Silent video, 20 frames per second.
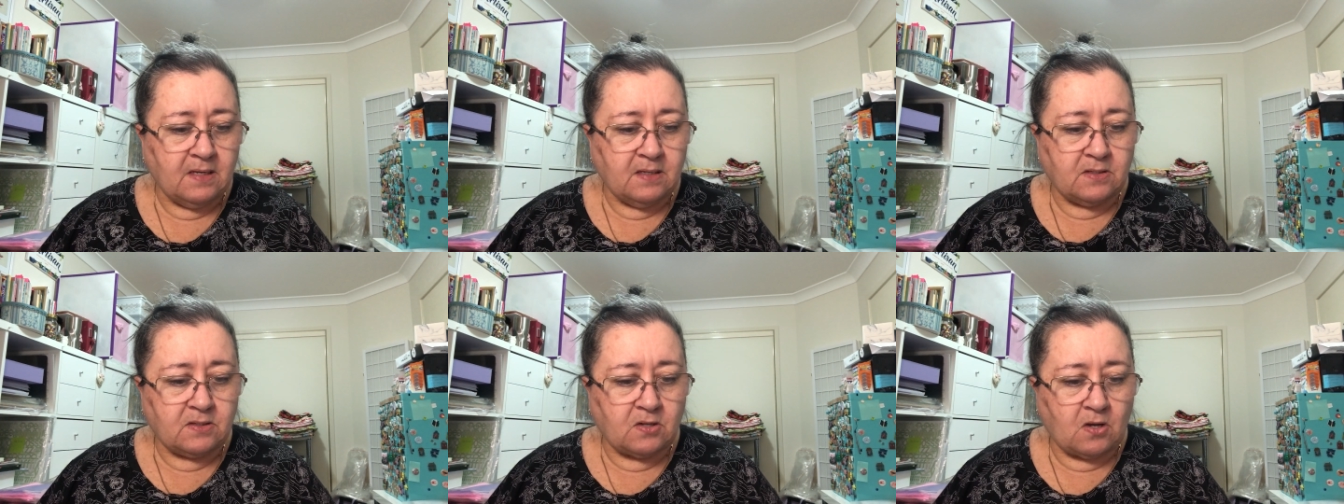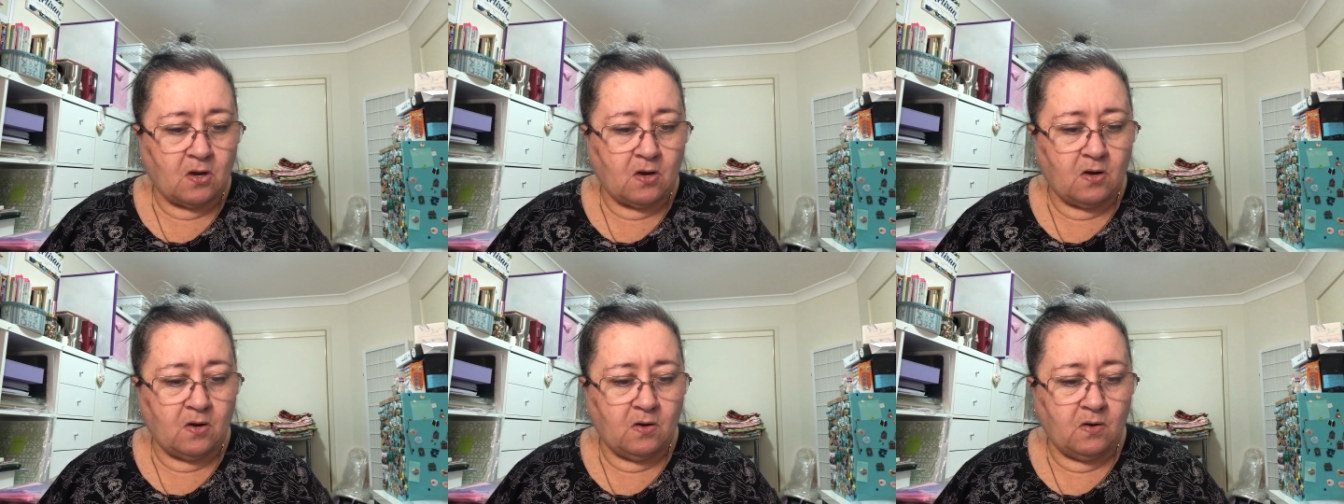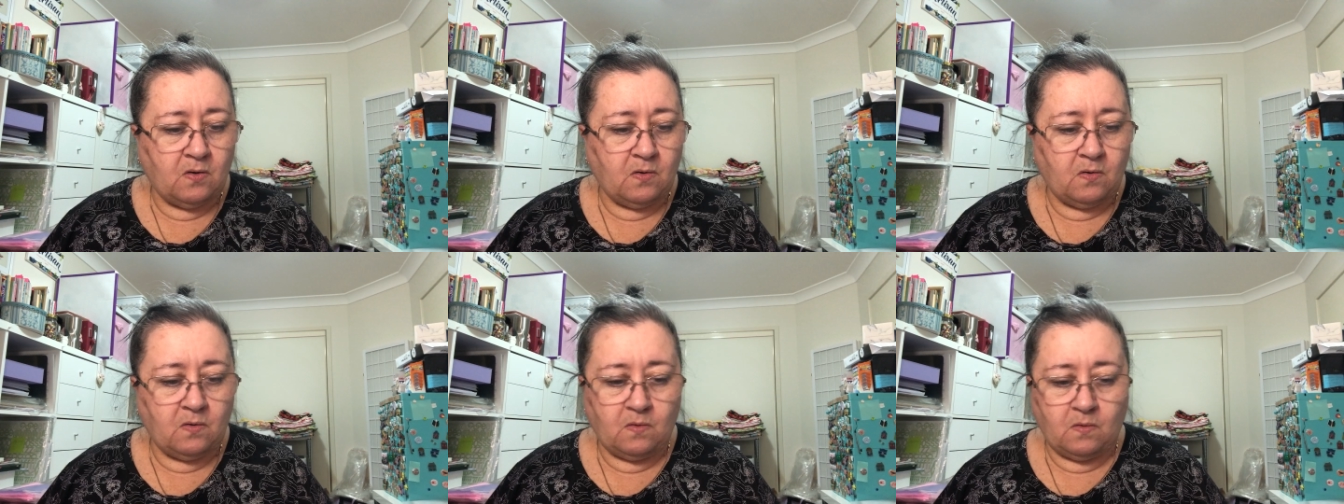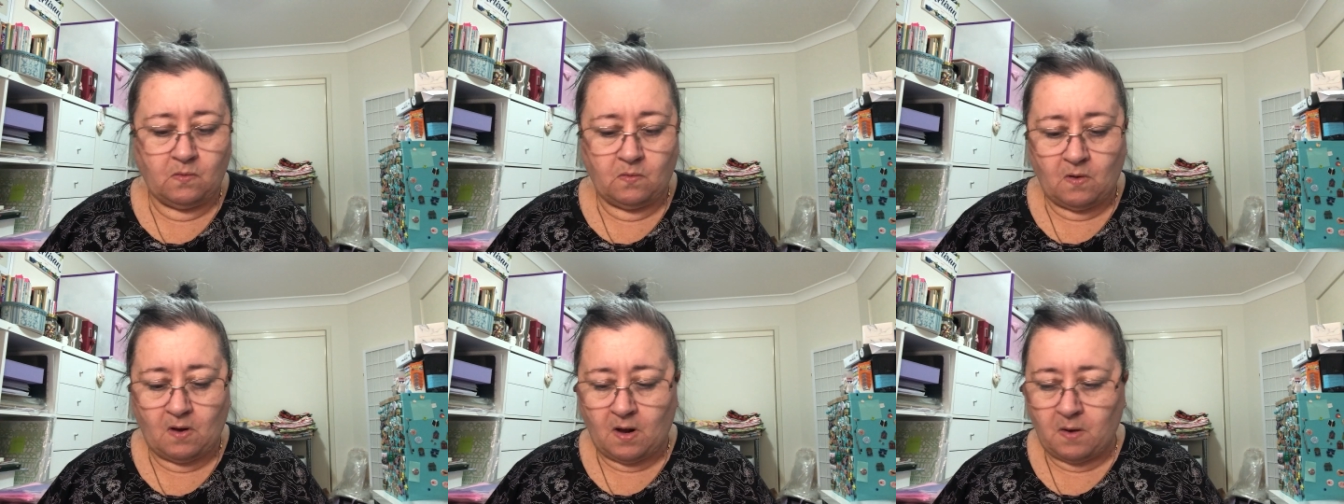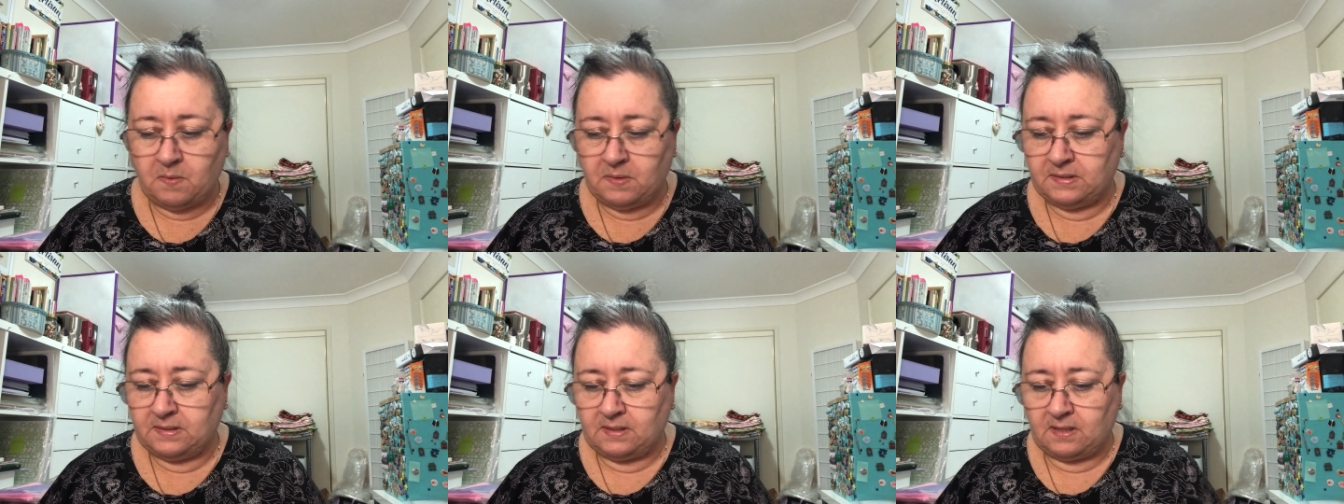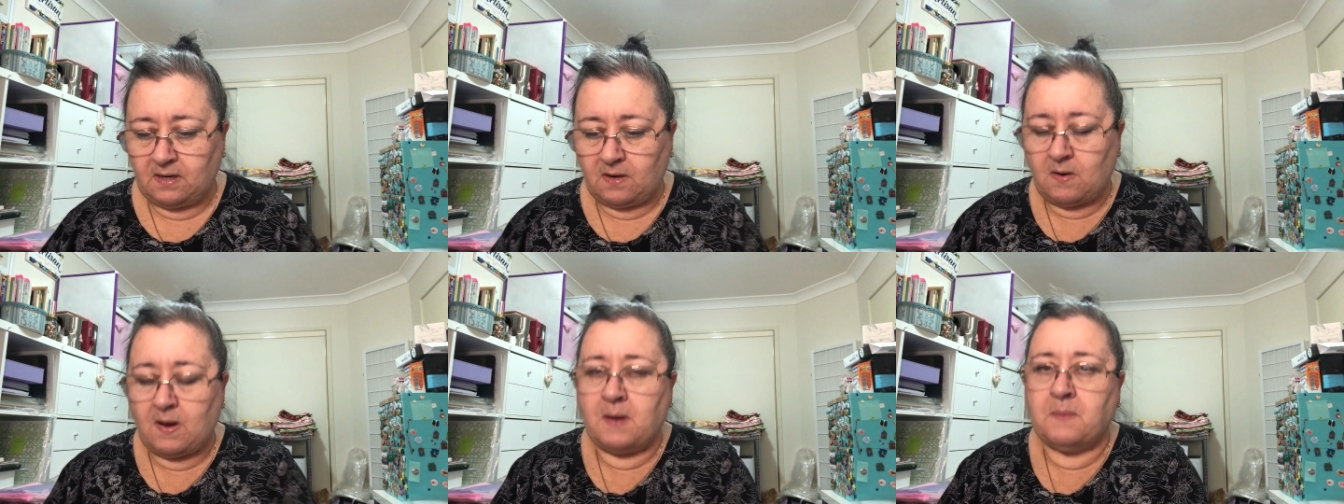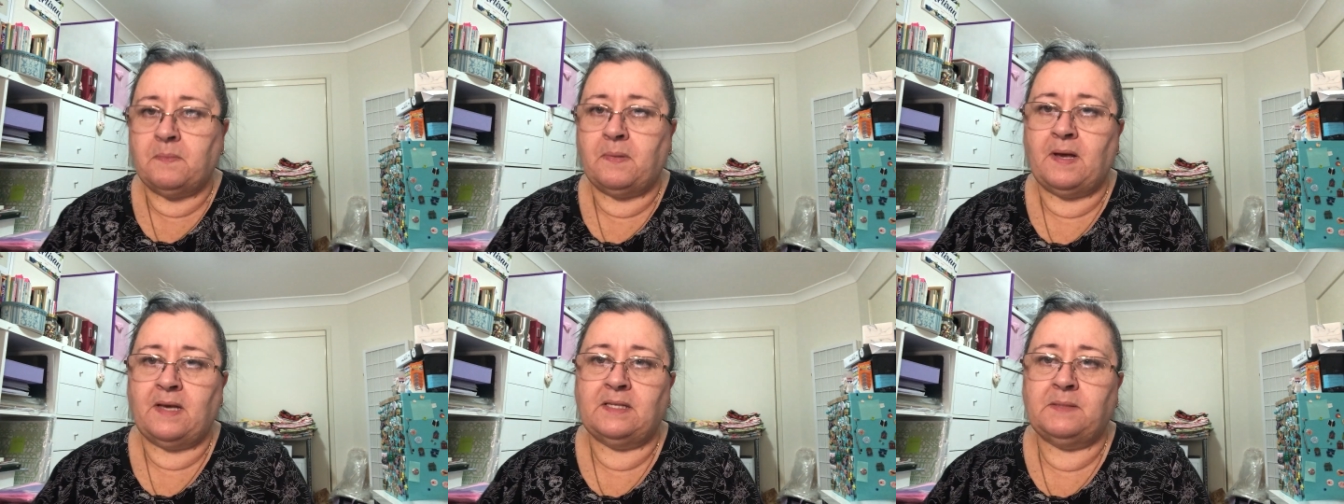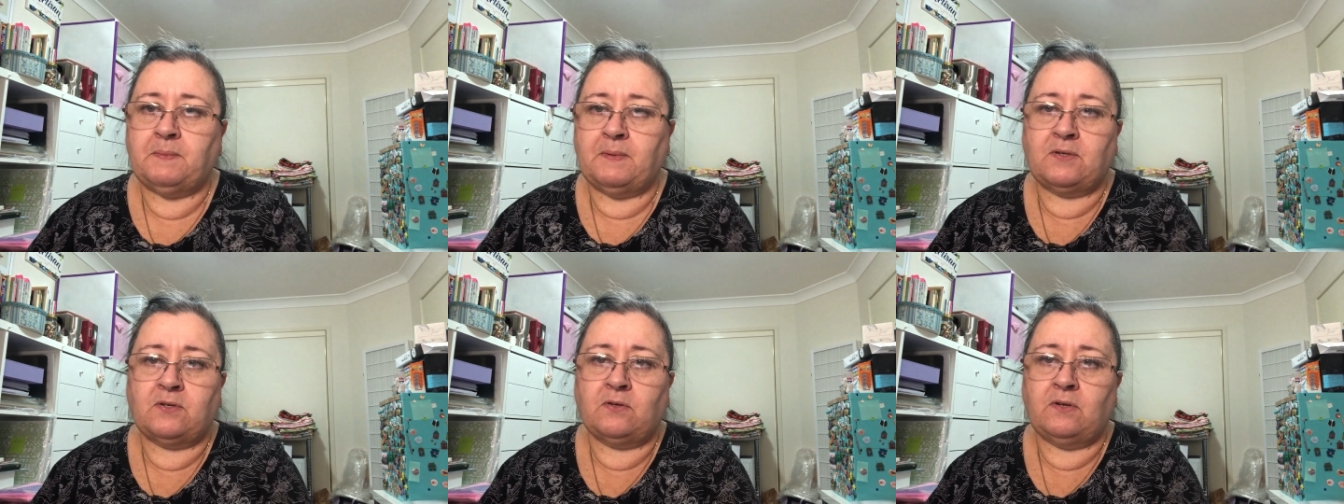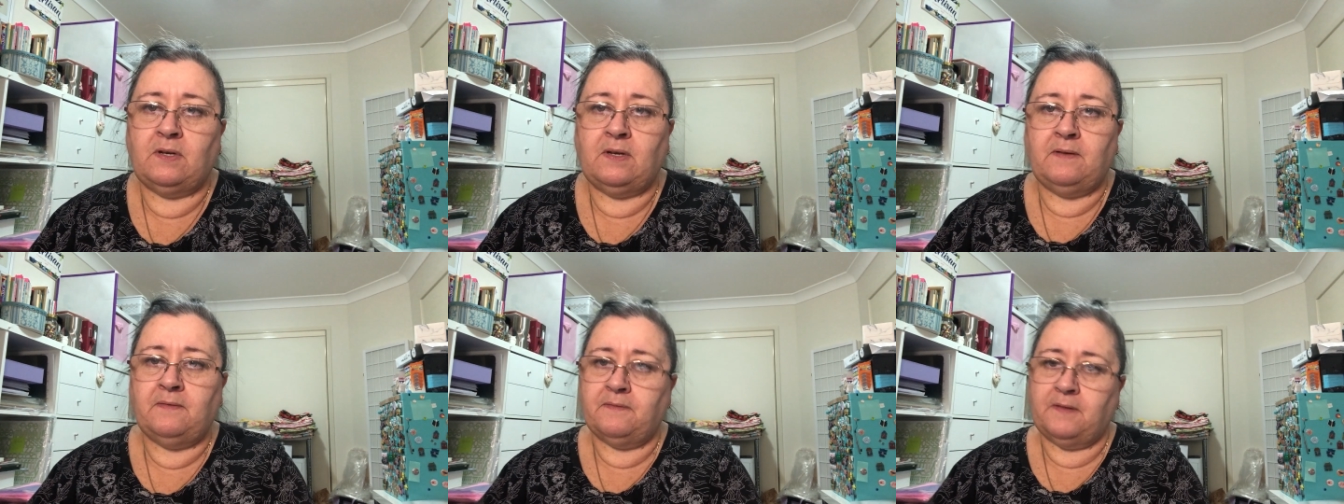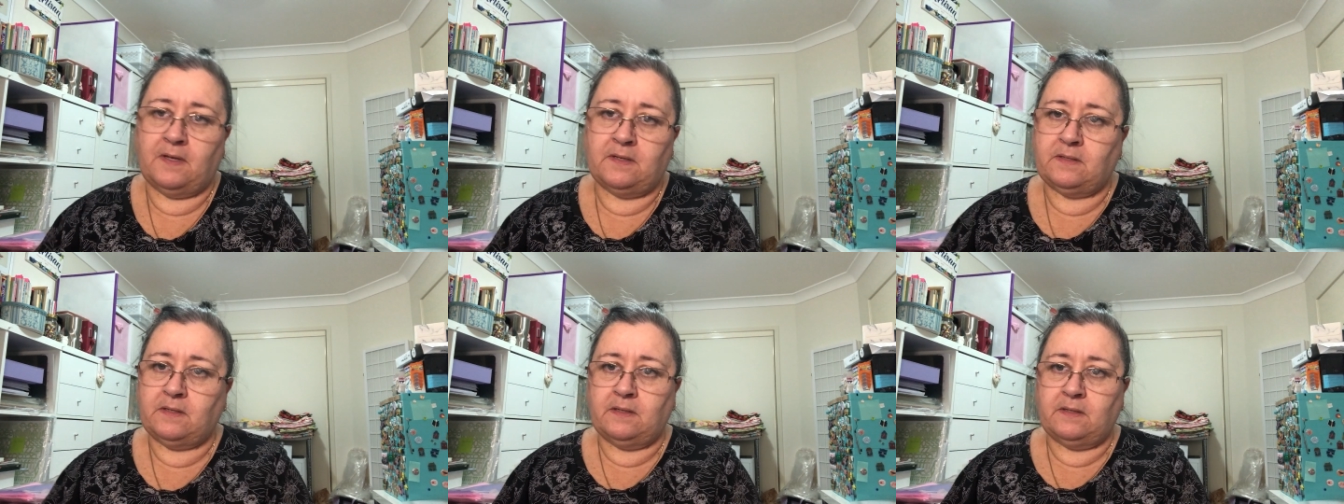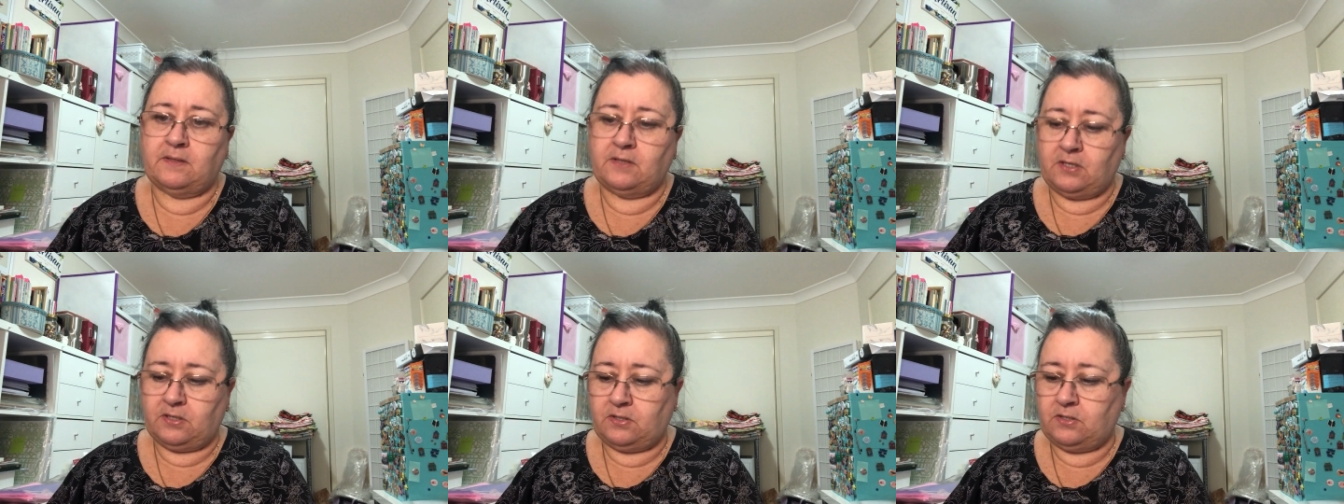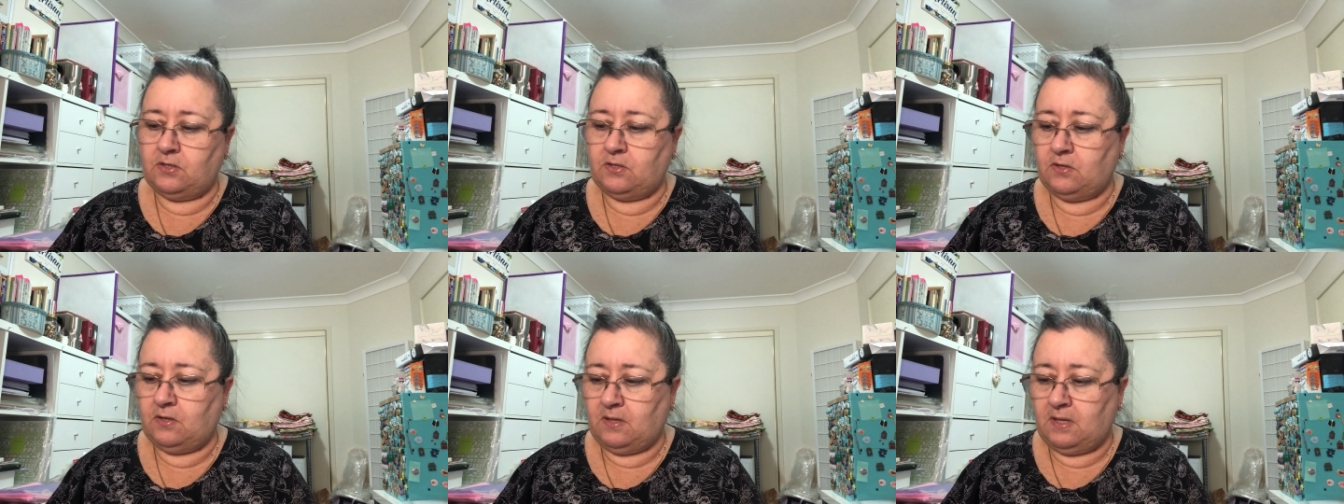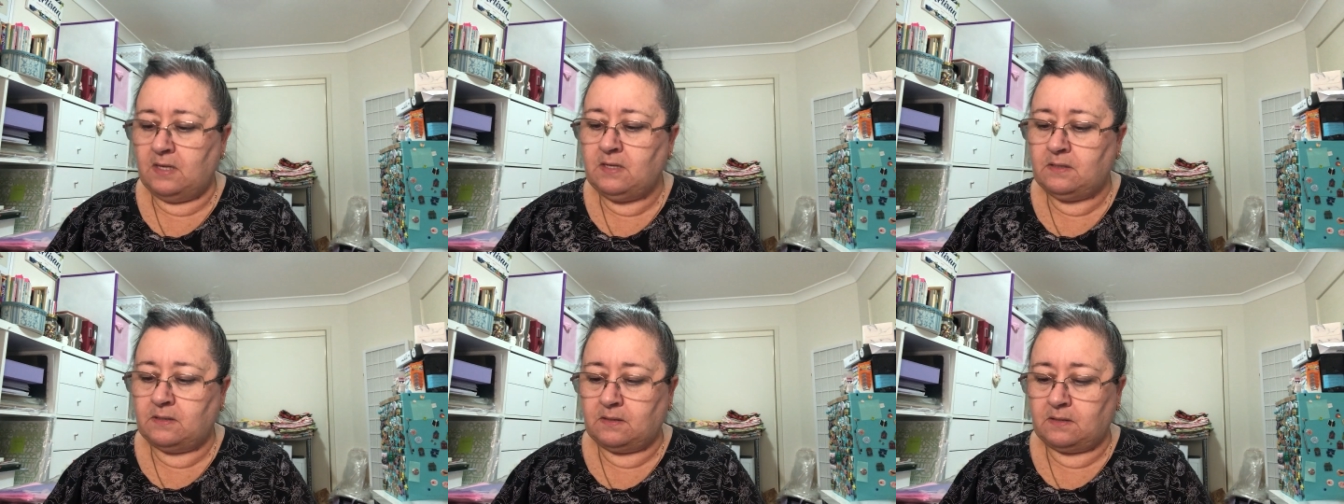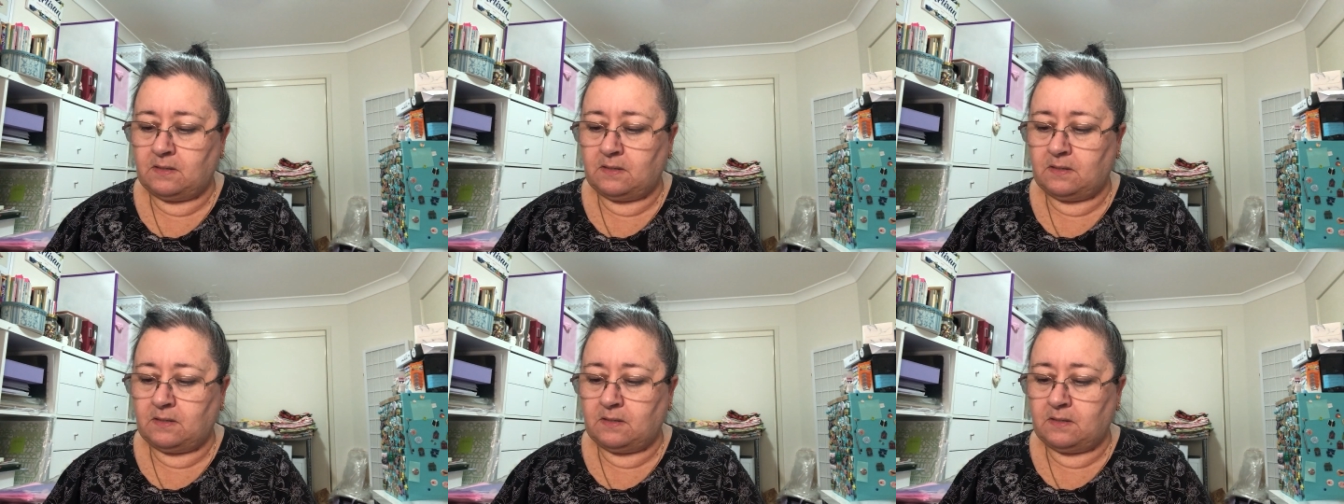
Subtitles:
So I wasn't going to go out and buy specialty flosses just to do this,